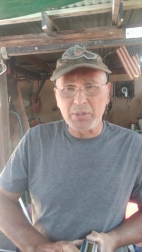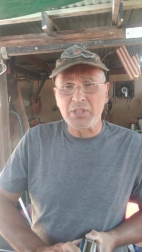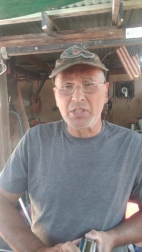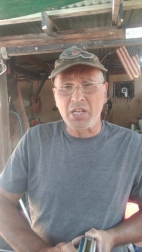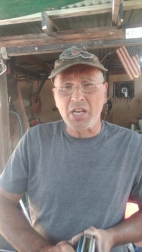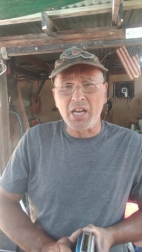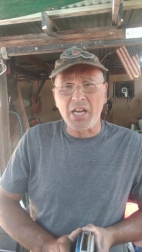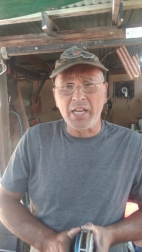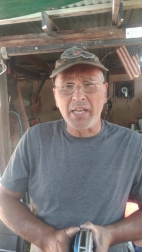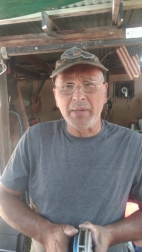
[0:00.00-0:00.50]
a
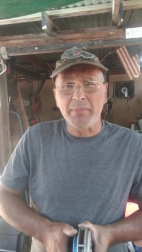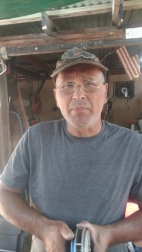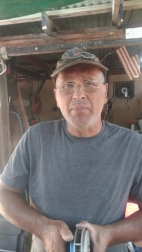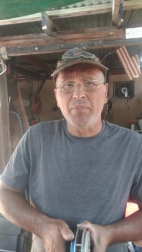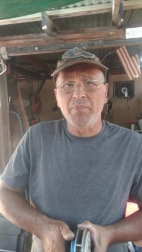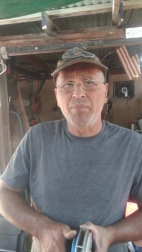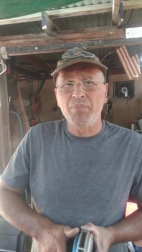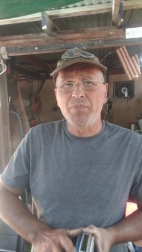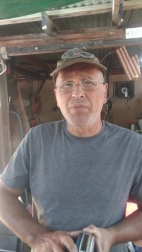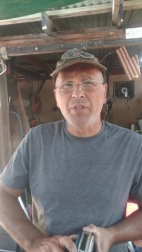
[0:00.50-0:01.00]
time
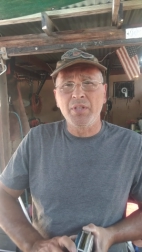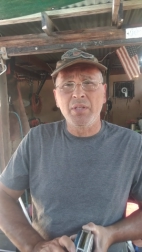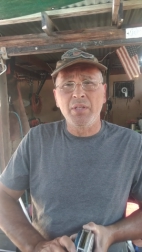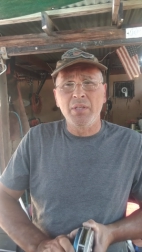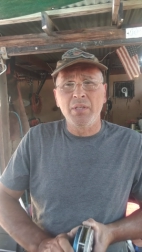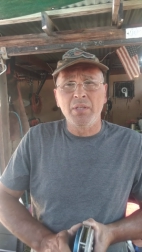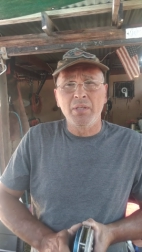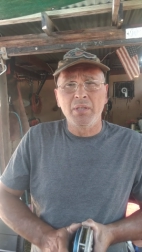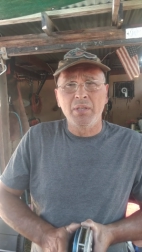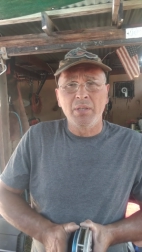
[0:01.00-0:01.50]

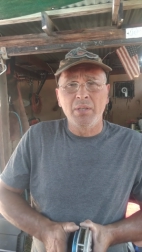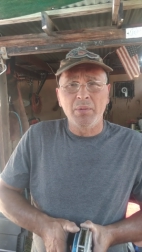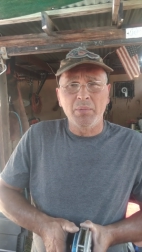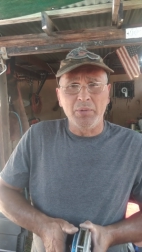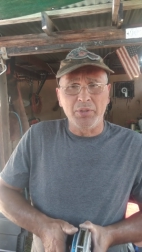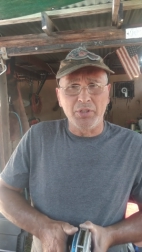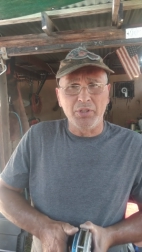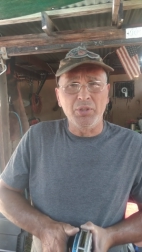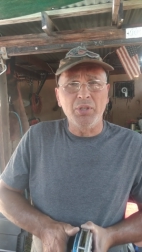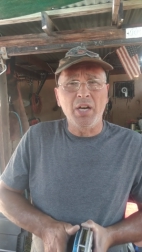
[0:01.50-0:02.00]

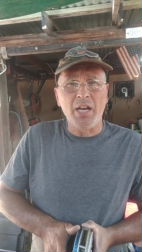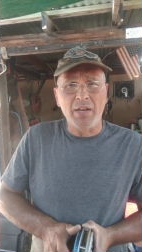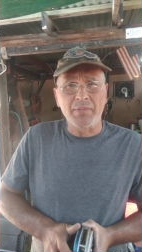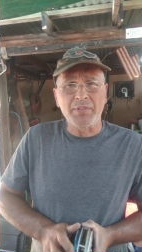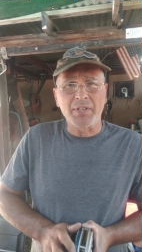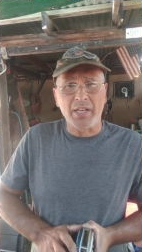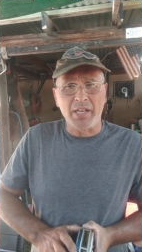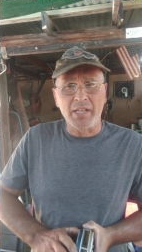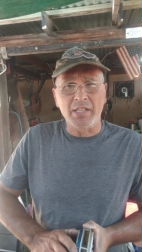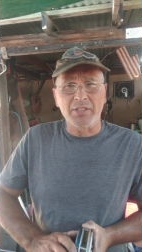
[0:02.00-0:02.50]
when you'll have
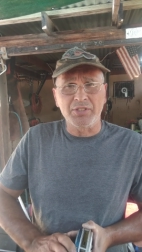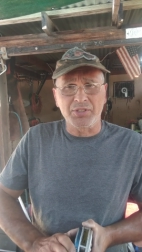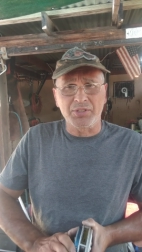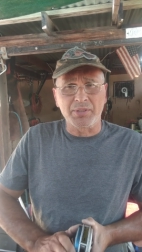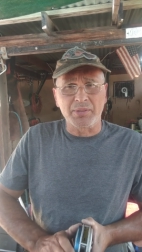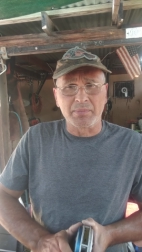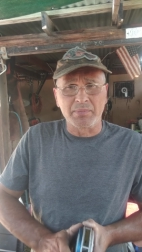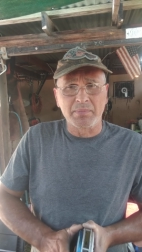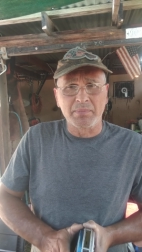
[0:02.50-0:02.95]
to answer.